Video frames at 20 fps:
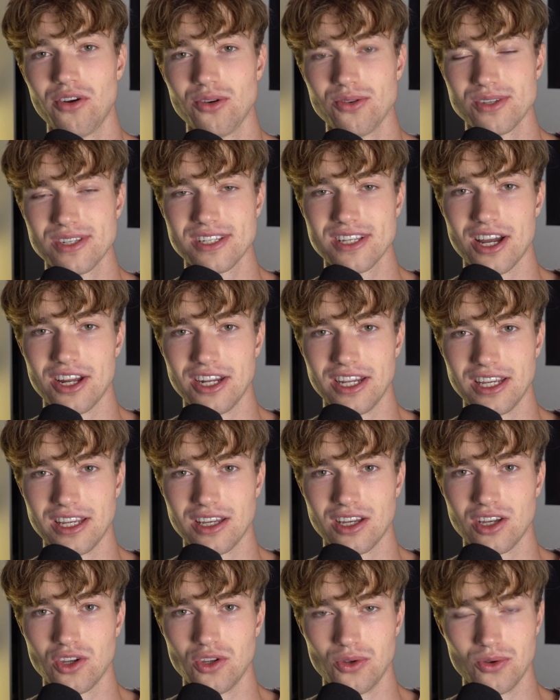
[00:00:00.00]
you're
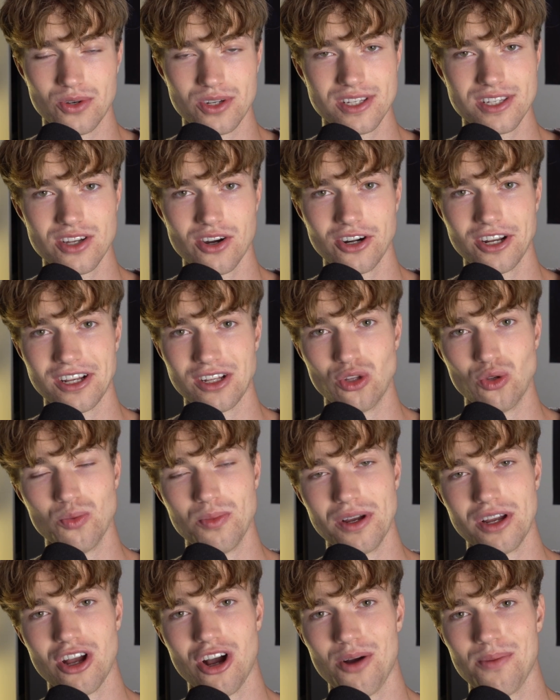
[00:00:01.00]
studying, you're starting to
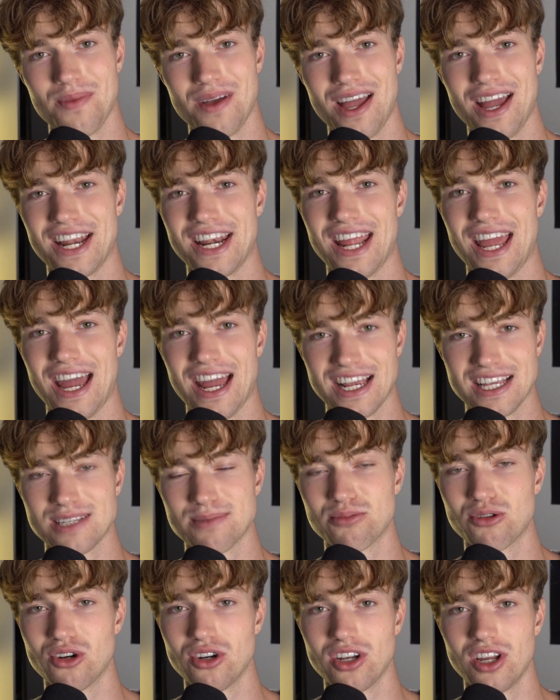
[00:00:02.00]
become an
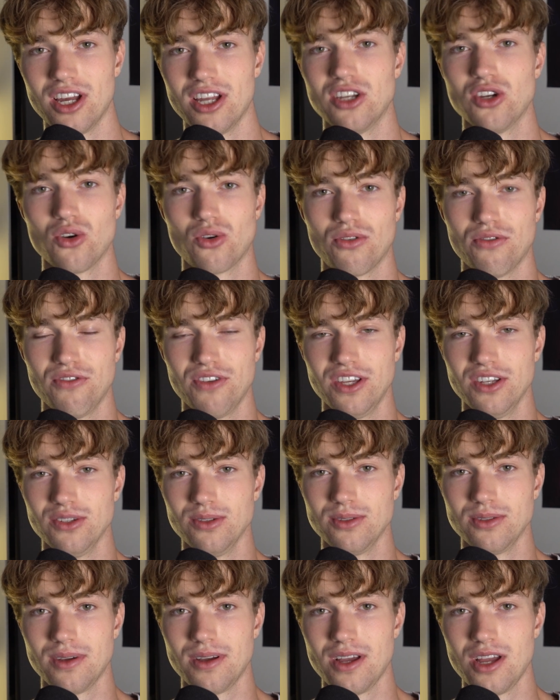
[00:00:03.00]
expert in your
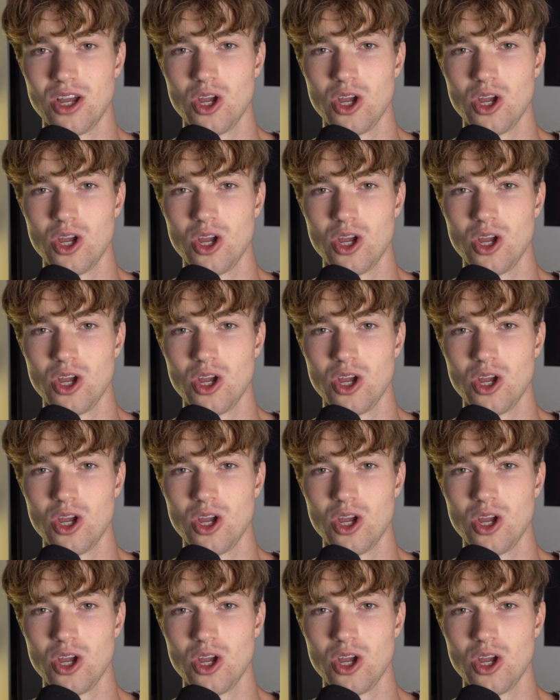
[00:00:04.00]
field,